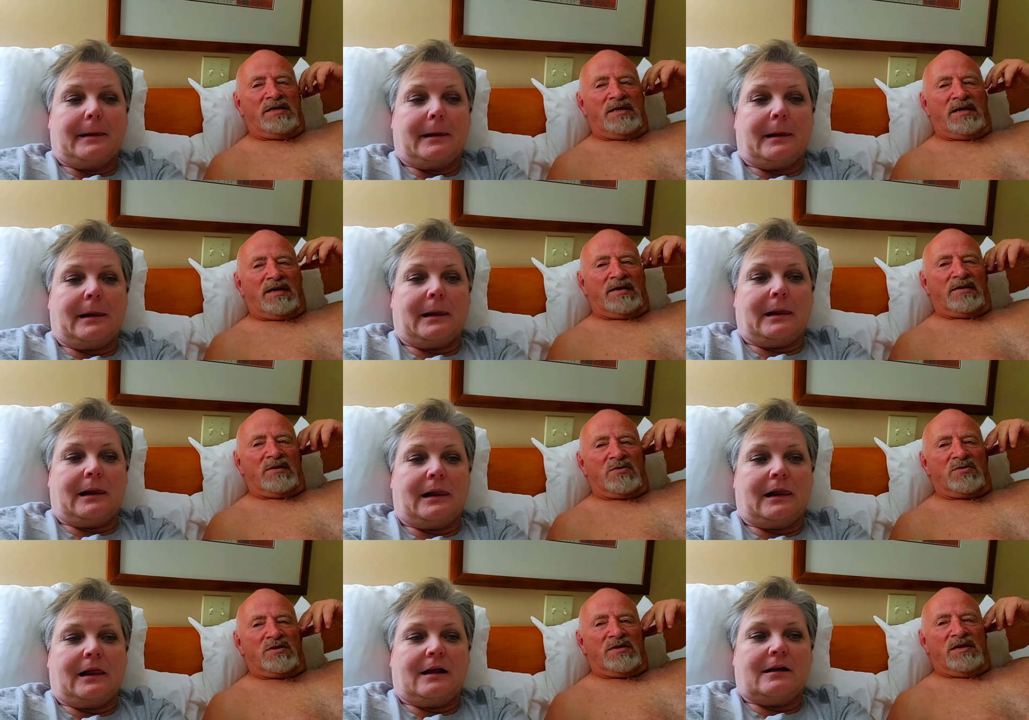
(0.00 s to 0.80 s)
Speaker 1: kind of
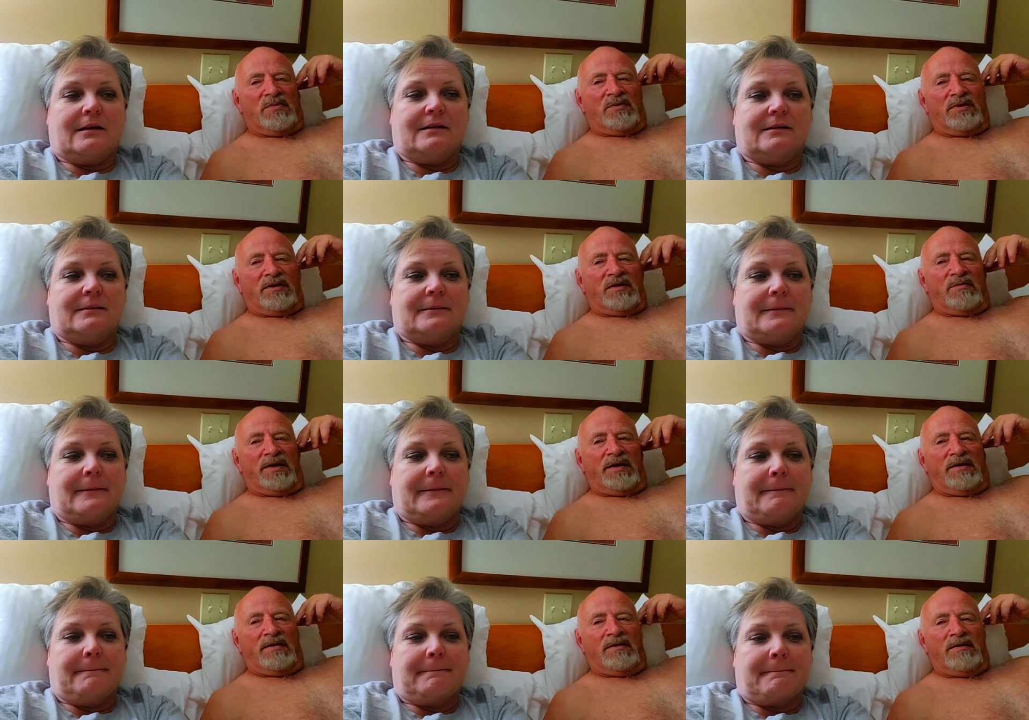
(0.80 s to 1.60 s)
loosened up a little
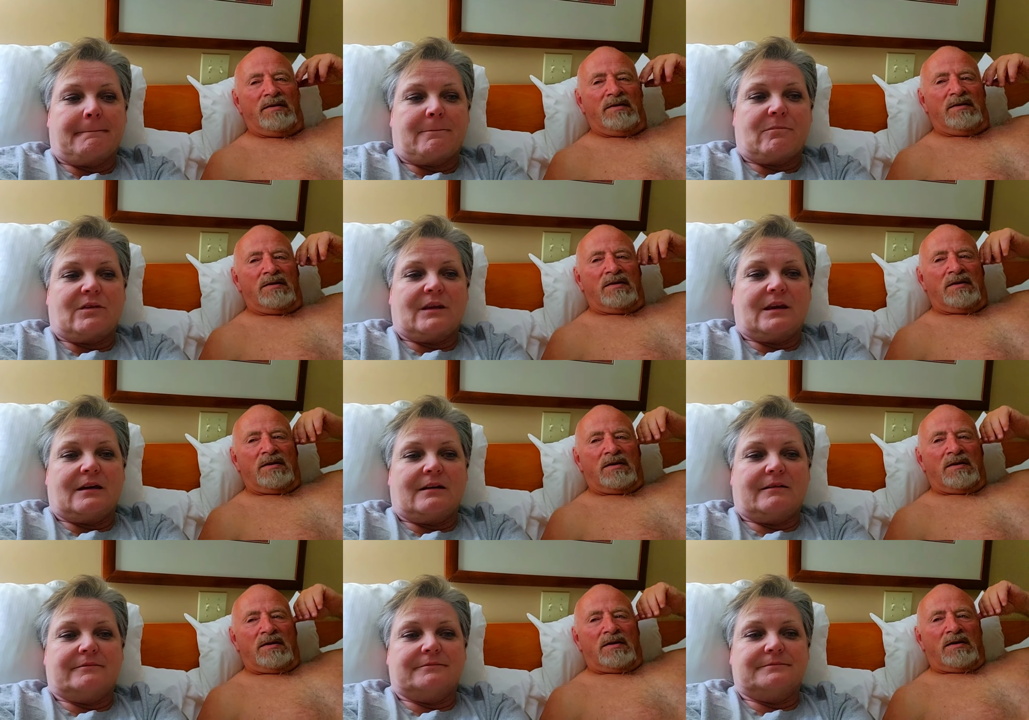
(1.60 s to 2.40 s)
bit, and yeah,
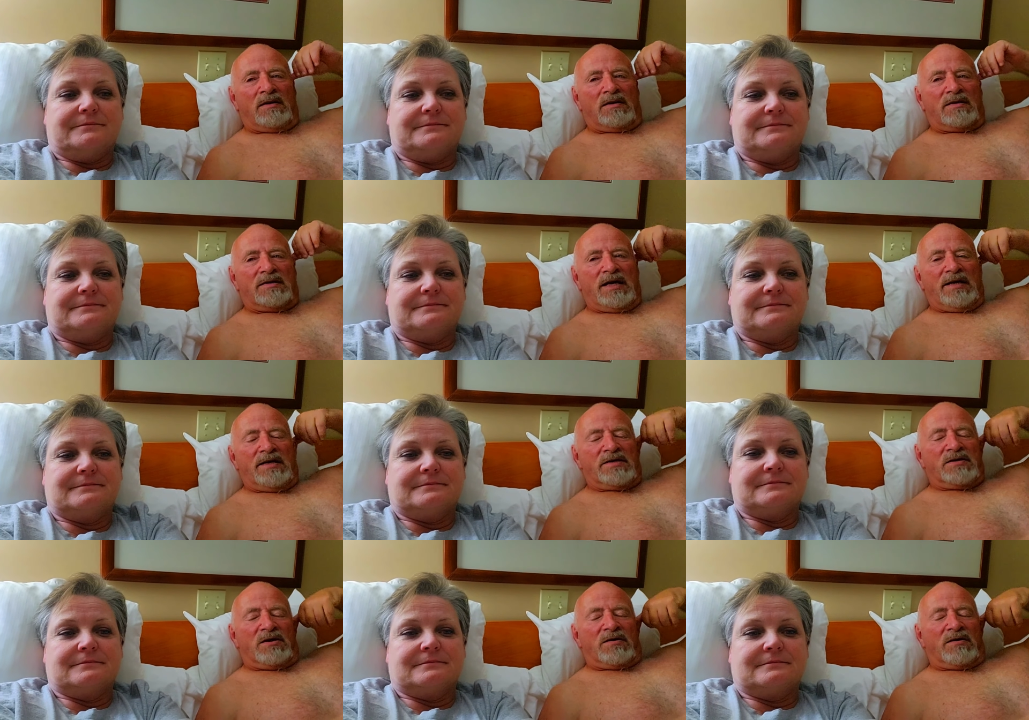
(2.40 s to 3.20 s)
Sandy
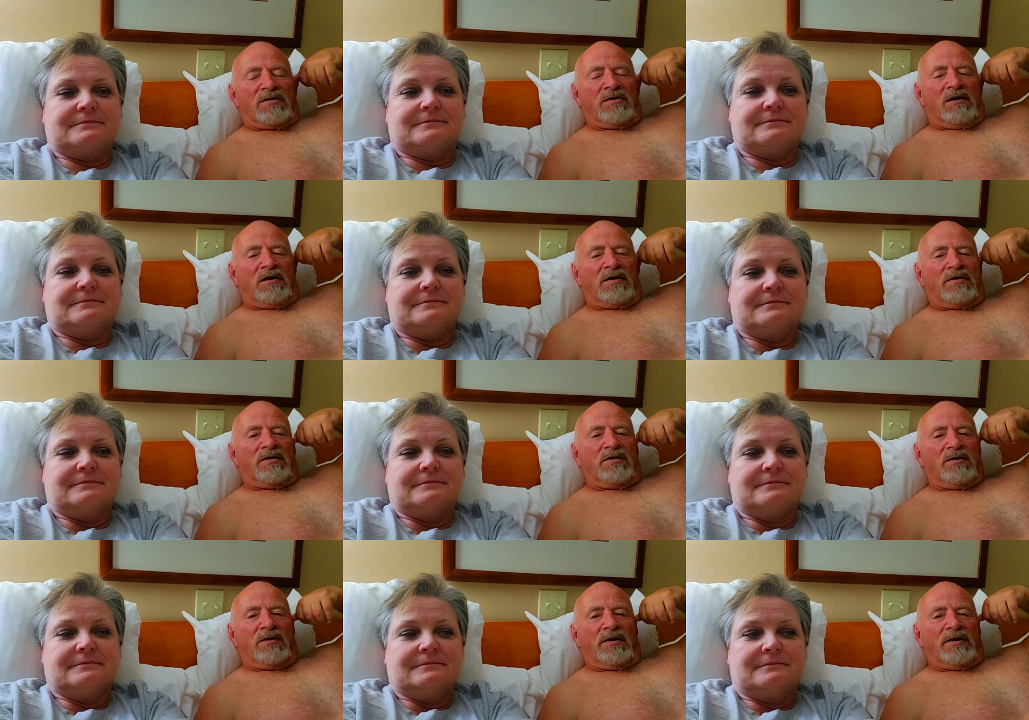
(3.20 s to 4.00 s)
started talking to
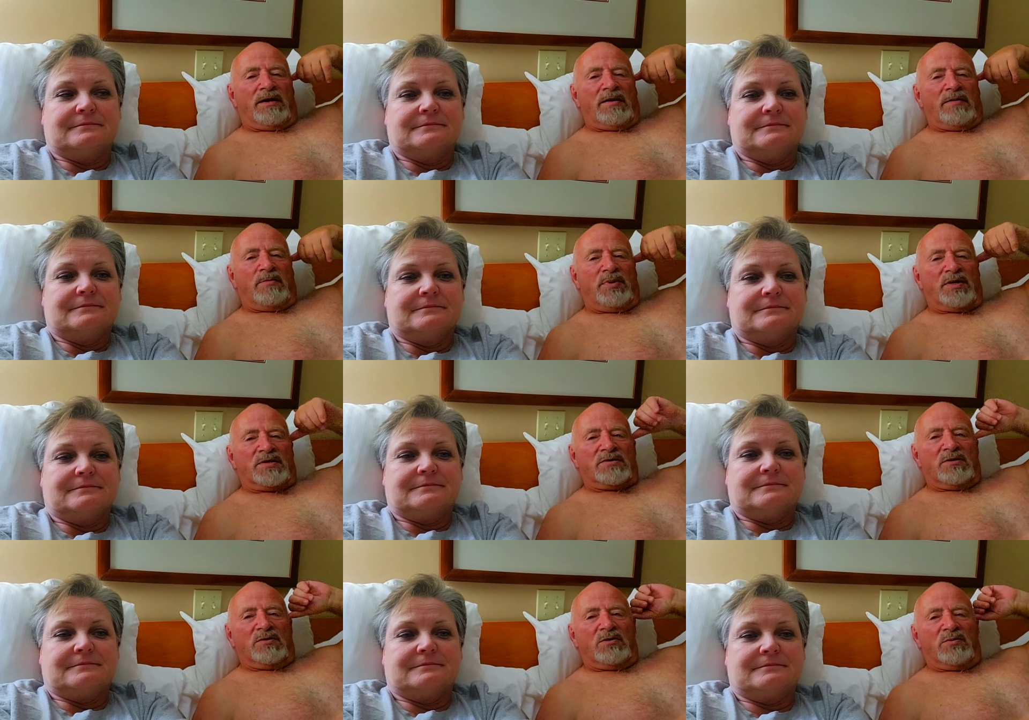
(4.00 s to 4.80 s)
her, and then
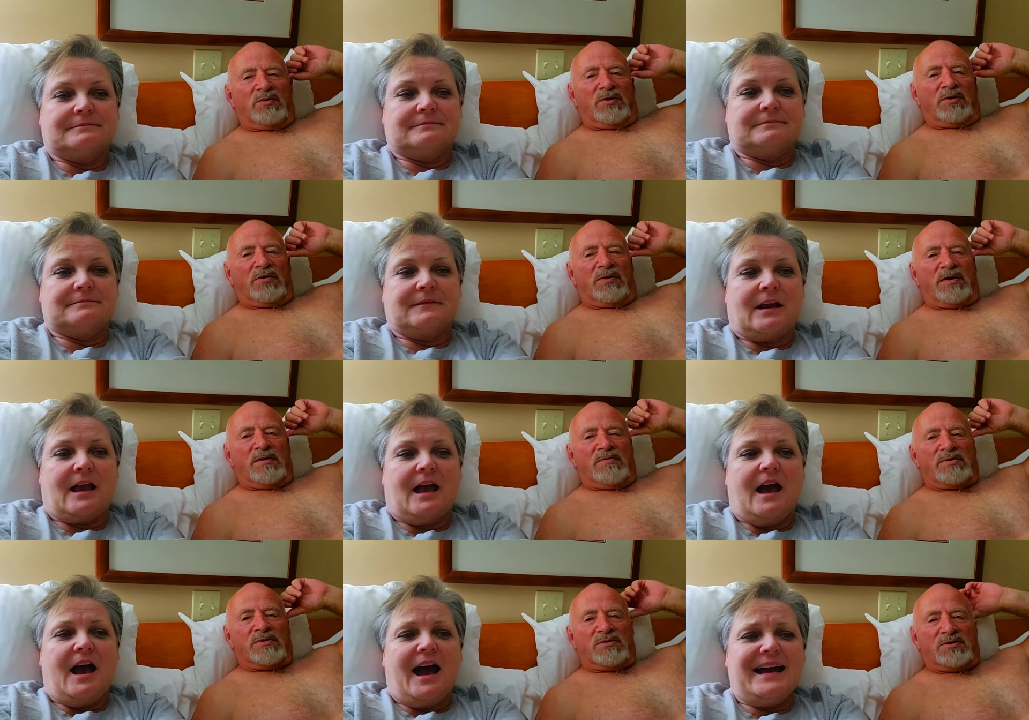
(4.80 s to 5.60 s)
pistol over her
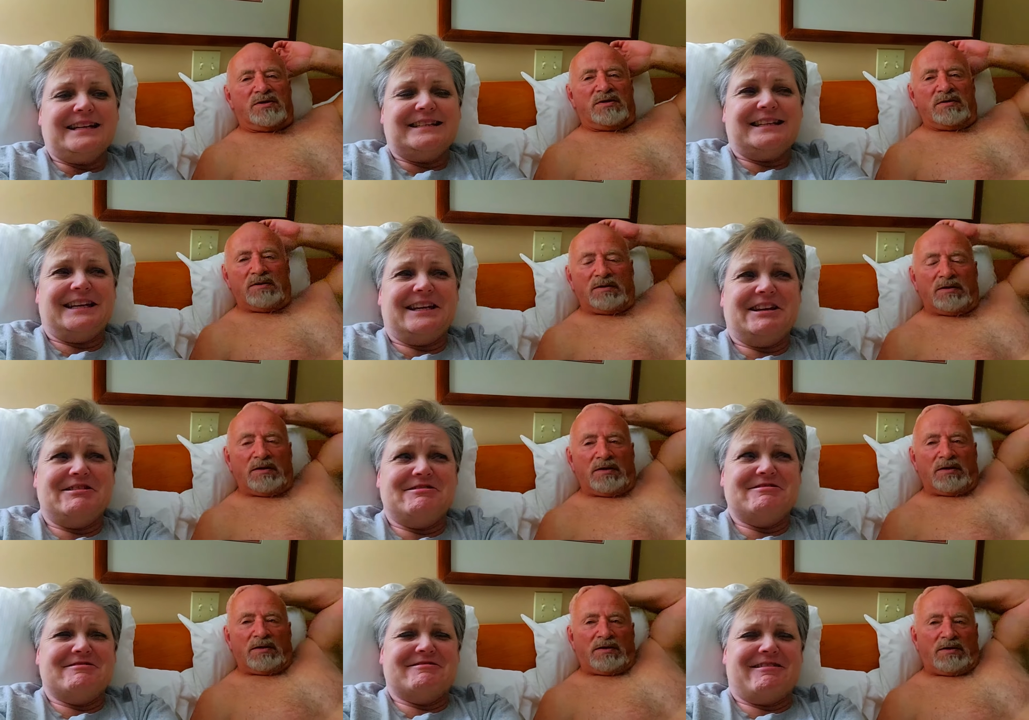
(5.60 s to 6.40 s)
dreams. So she I
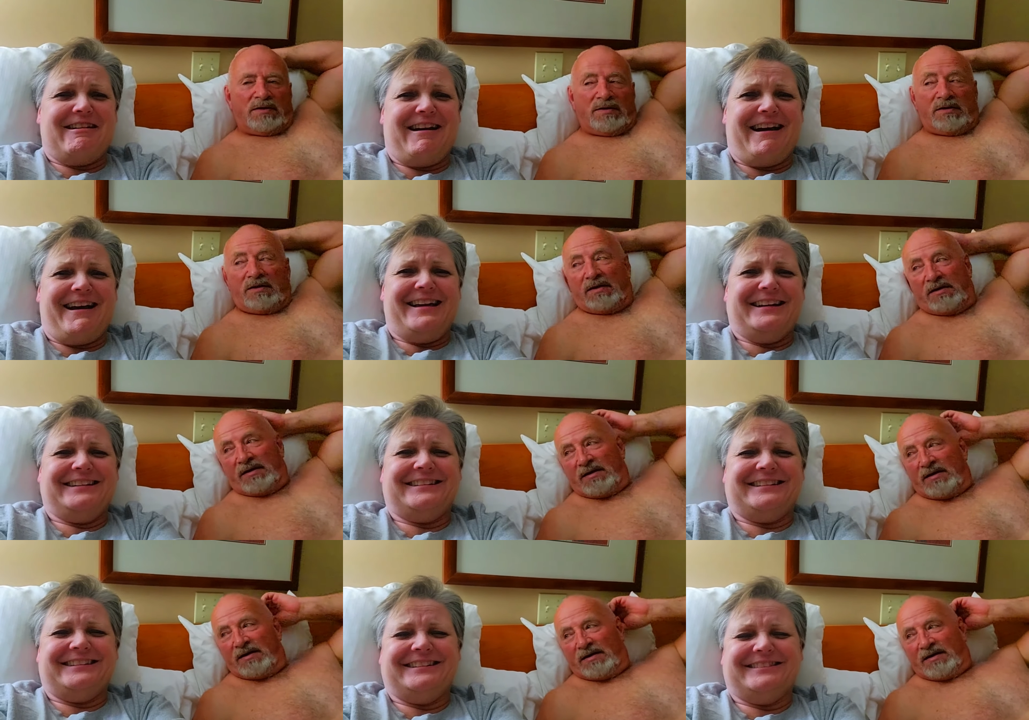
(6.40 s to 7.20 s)

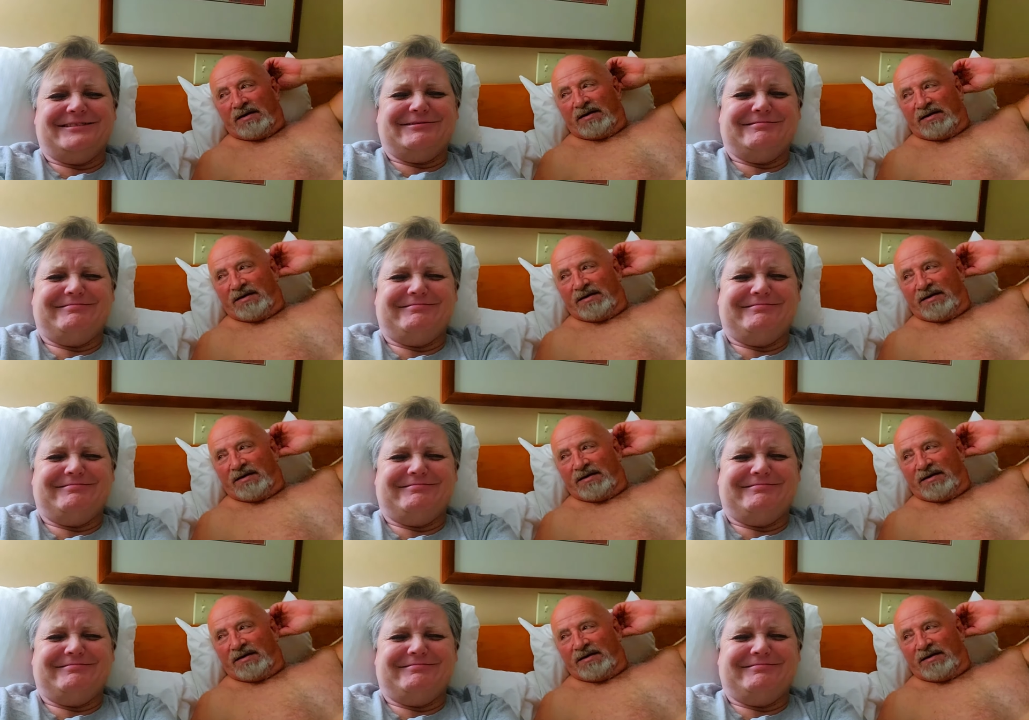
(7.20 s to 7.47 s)
did.